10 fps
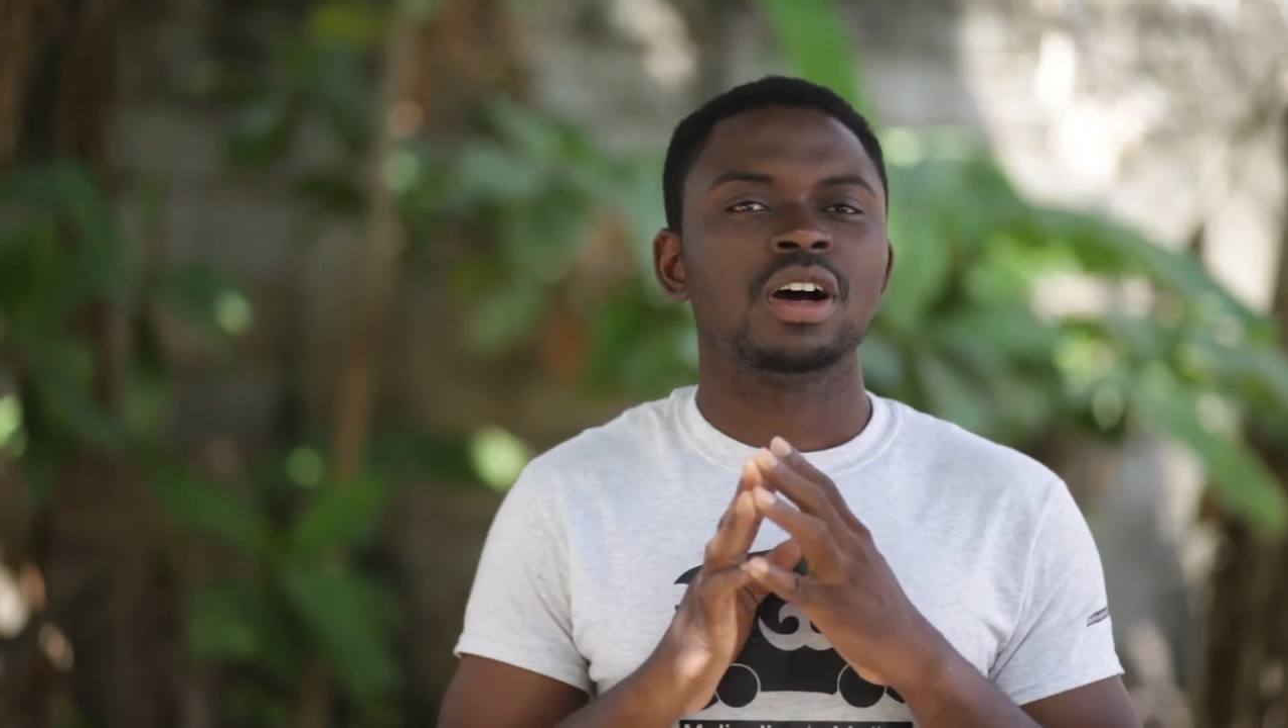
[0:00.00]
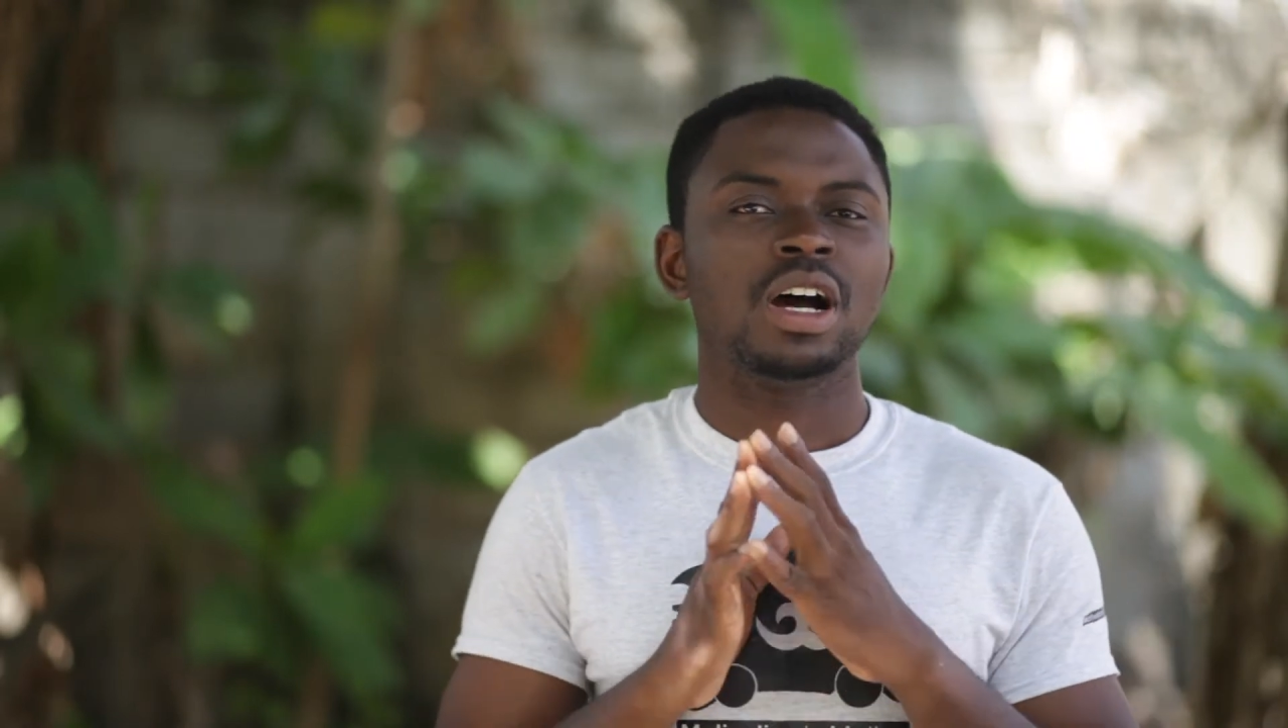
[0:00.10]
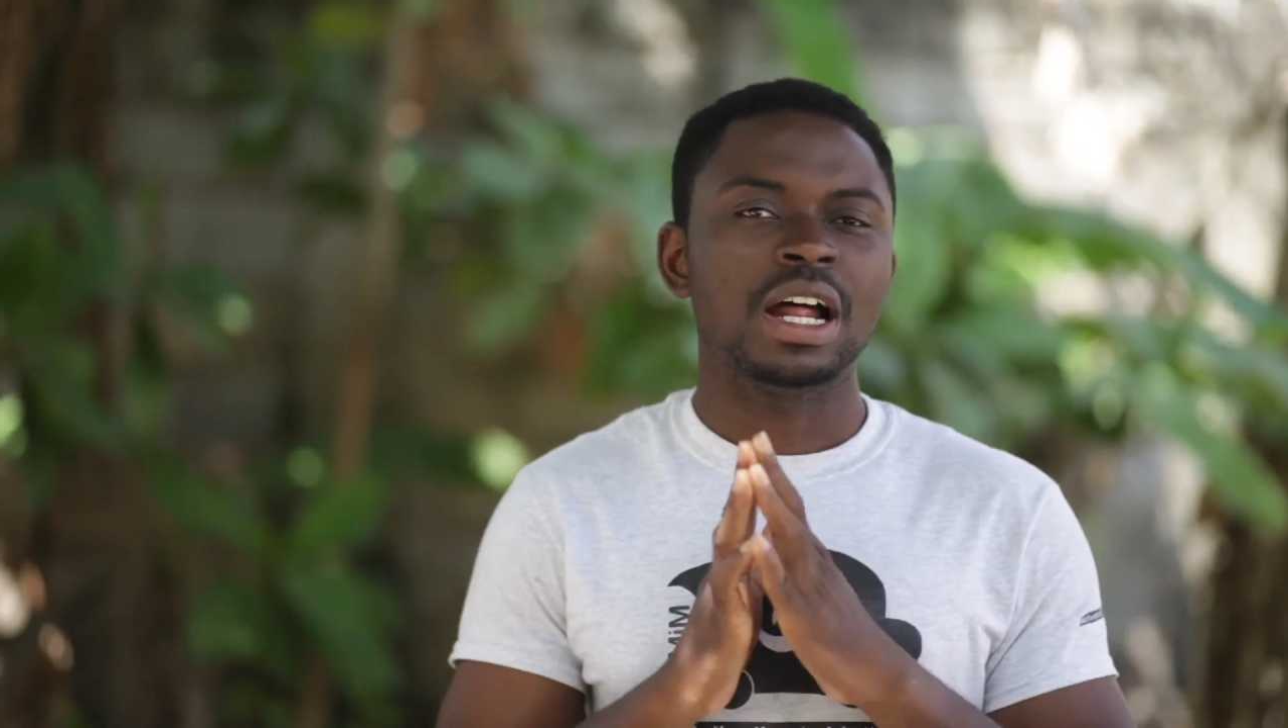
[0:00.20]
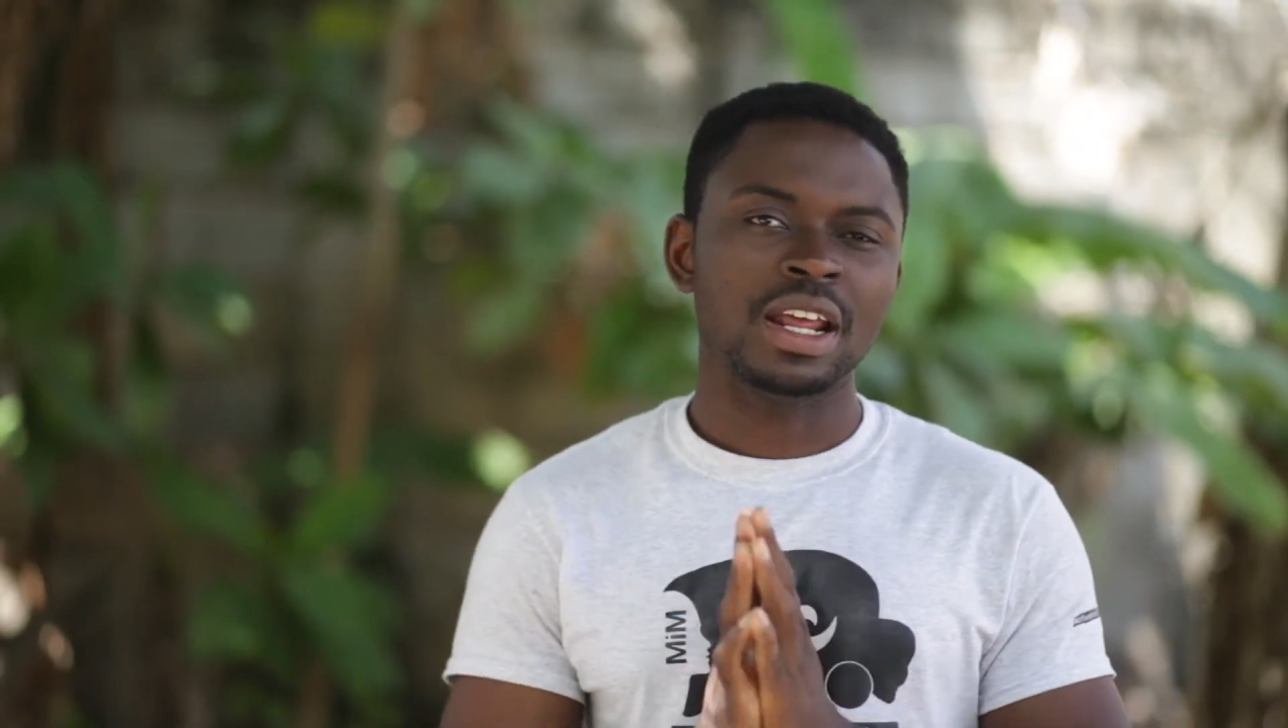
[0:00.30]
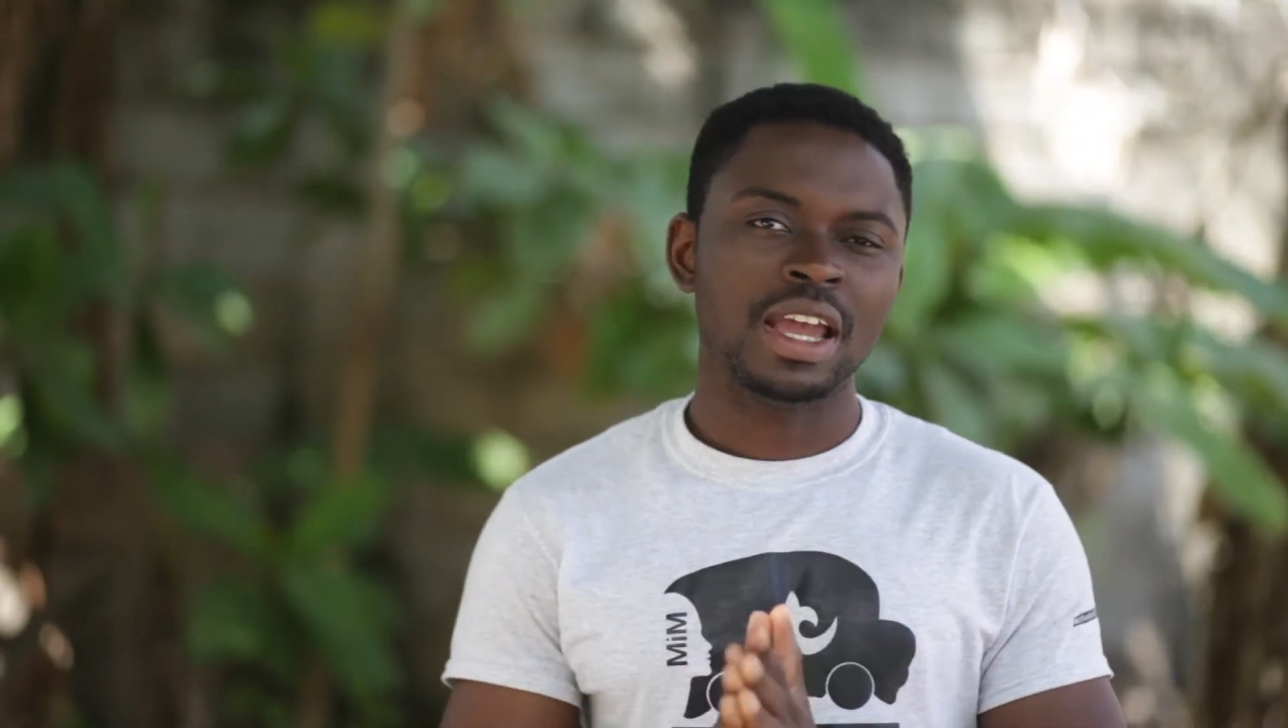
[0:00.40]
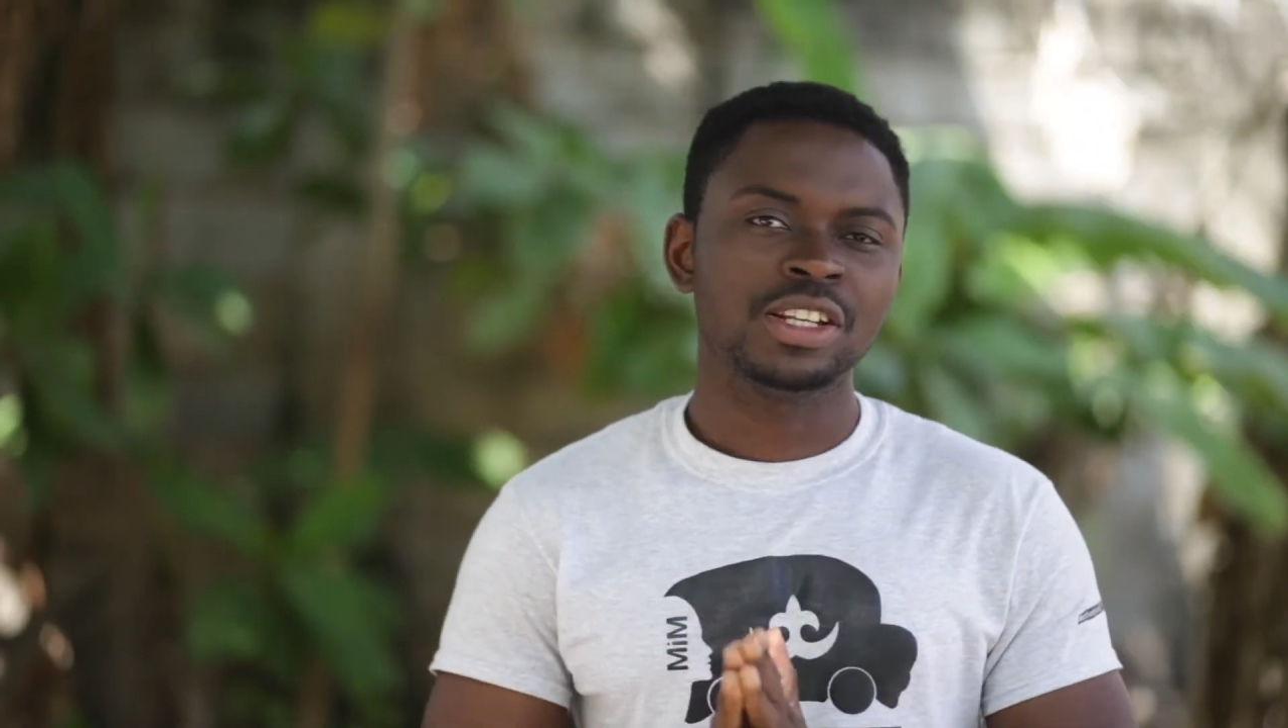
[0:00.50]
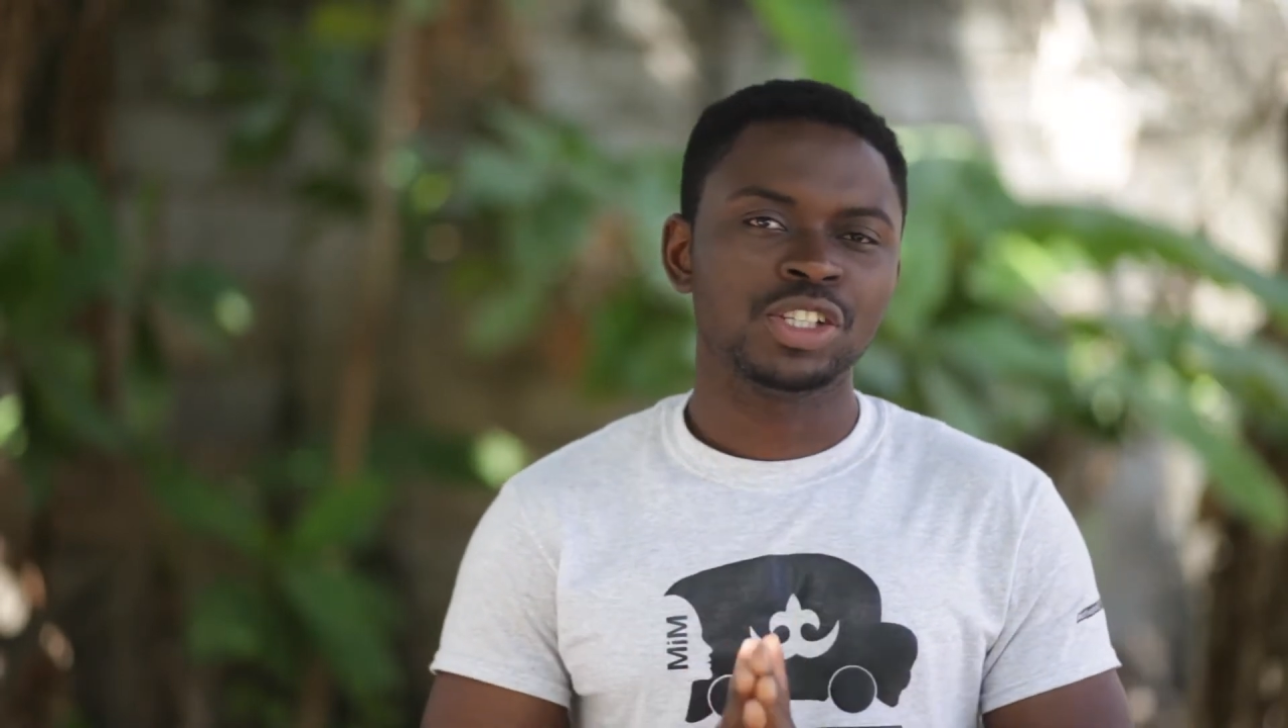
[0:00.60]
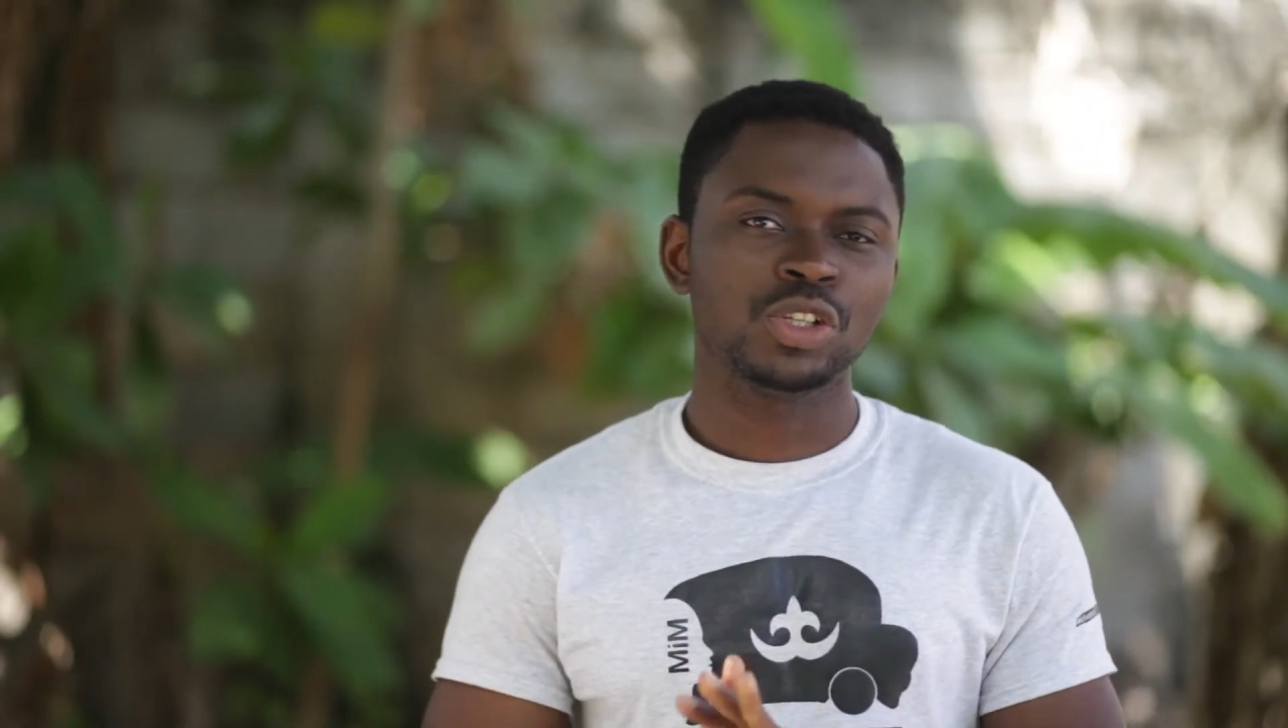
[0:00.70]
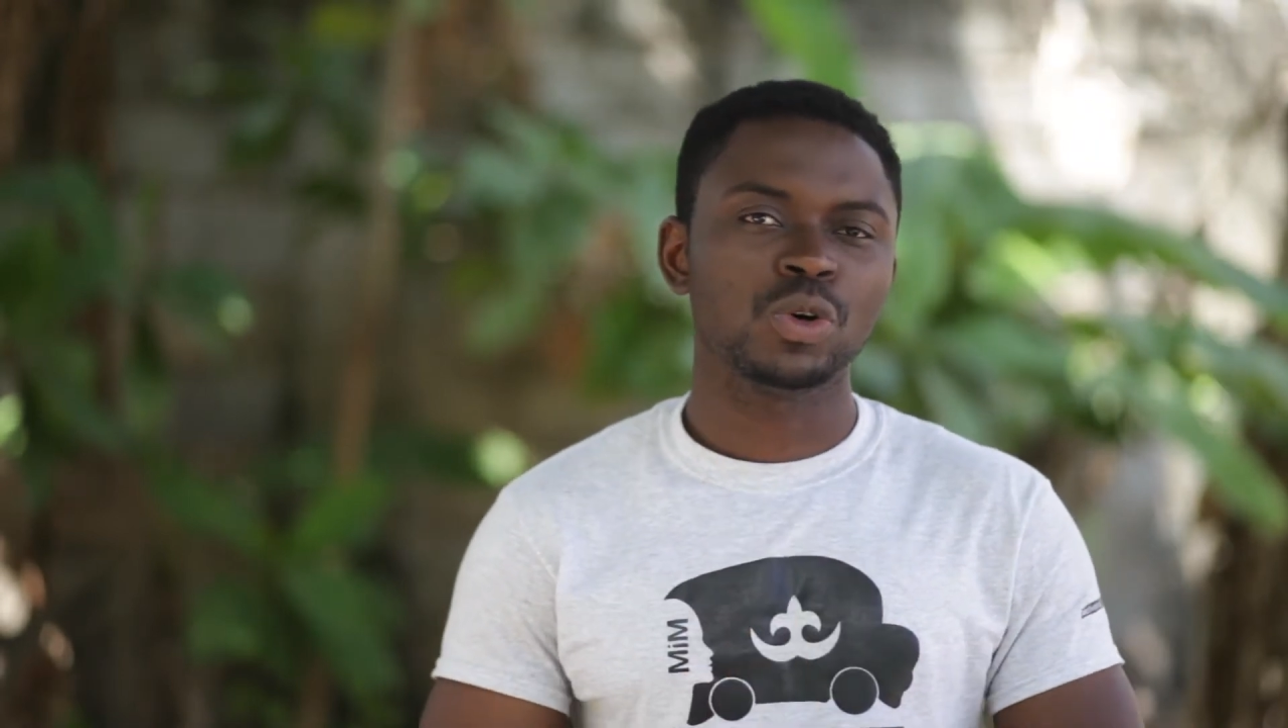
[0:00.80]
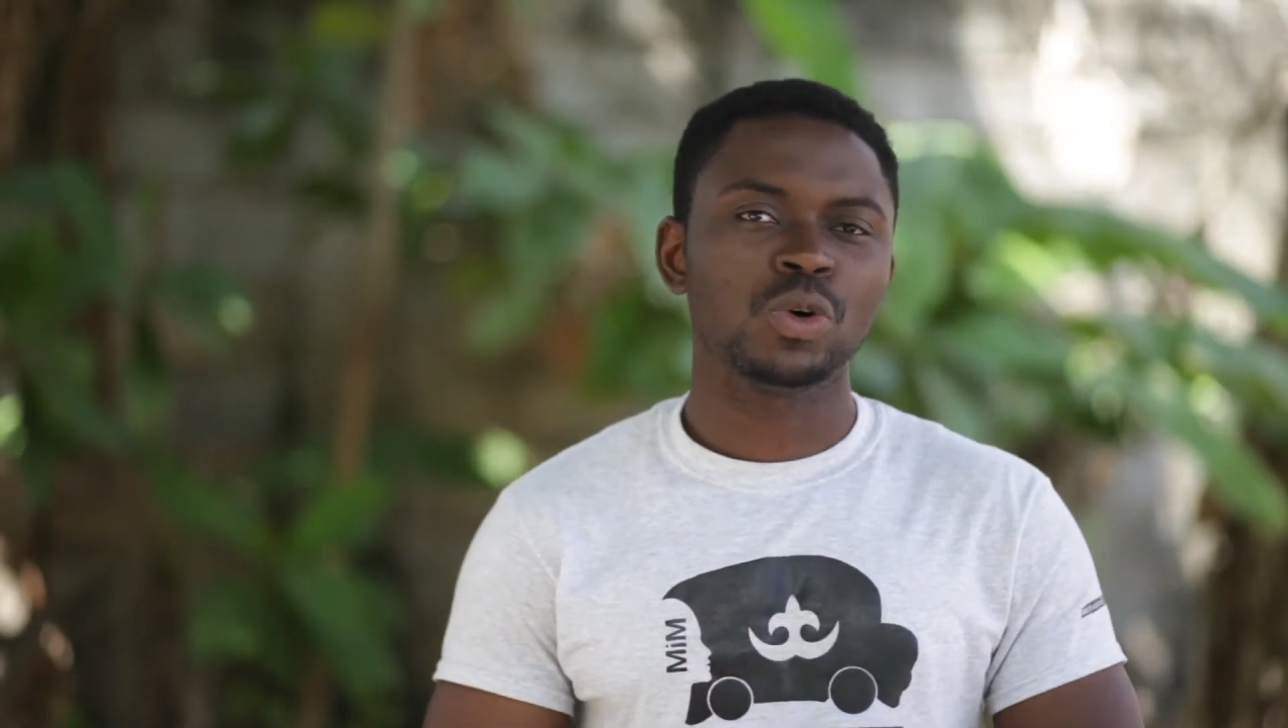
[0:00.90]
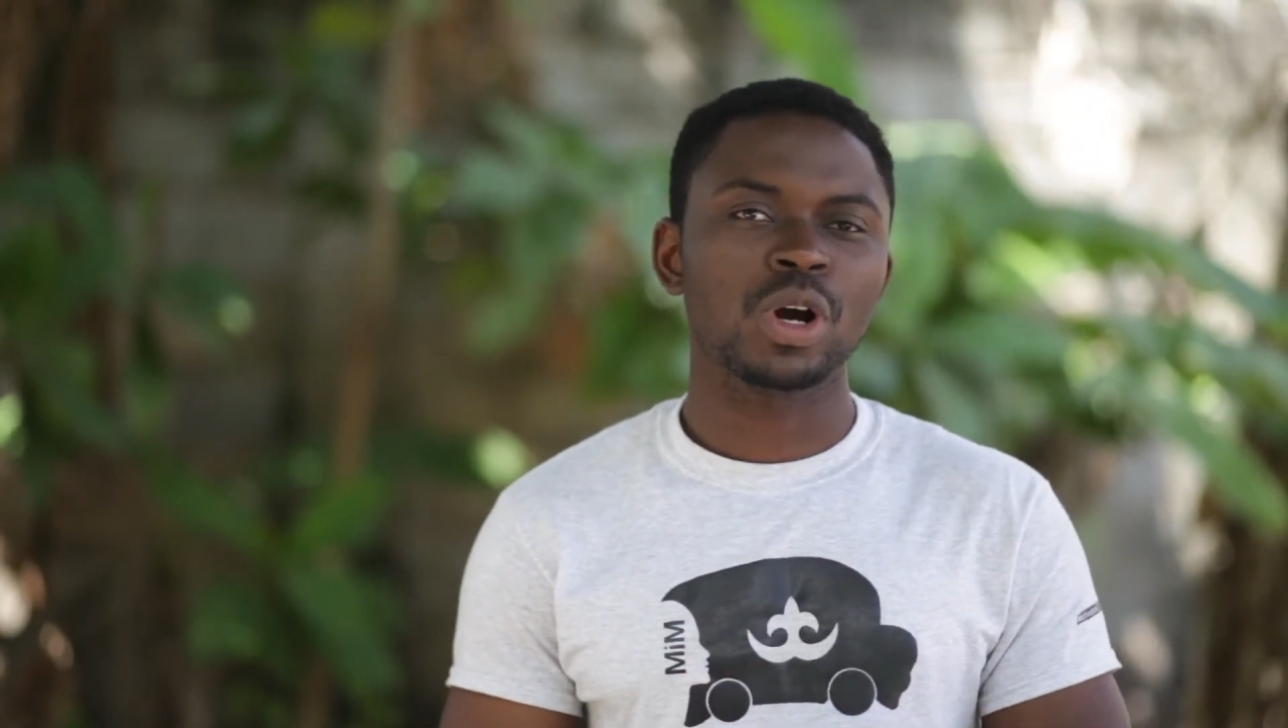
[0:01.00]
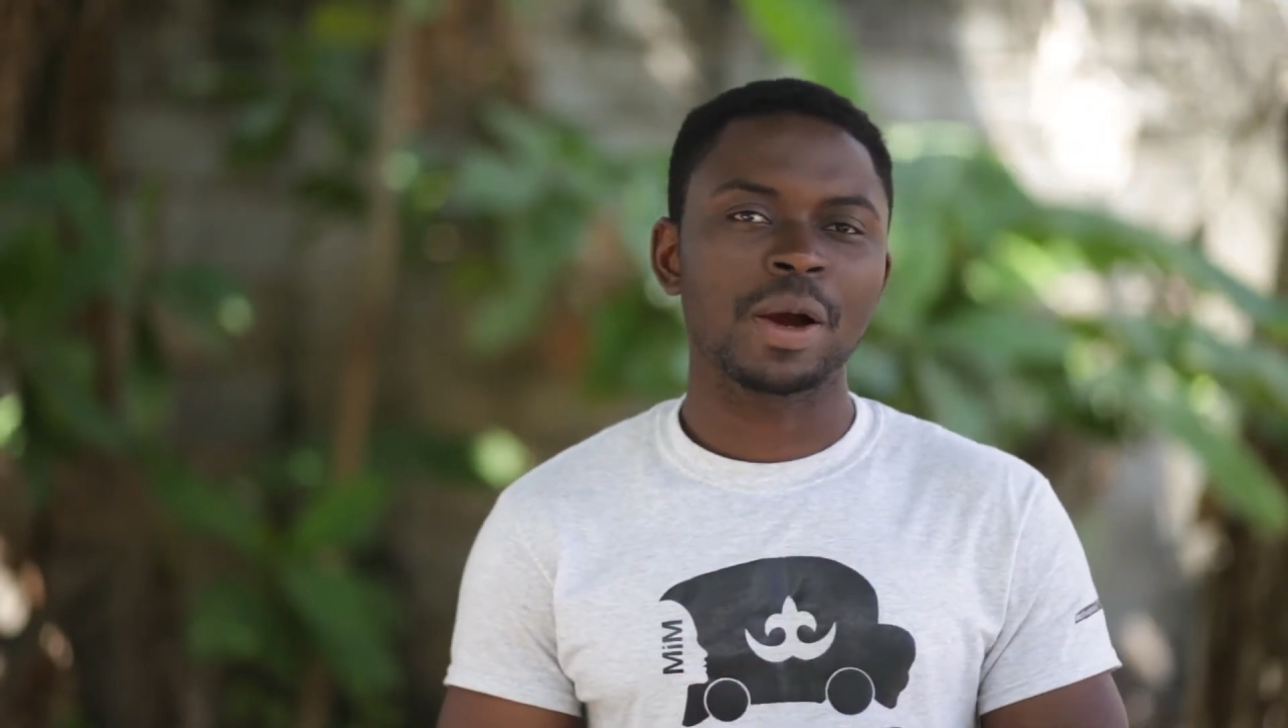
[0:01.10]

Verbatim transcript: an NGO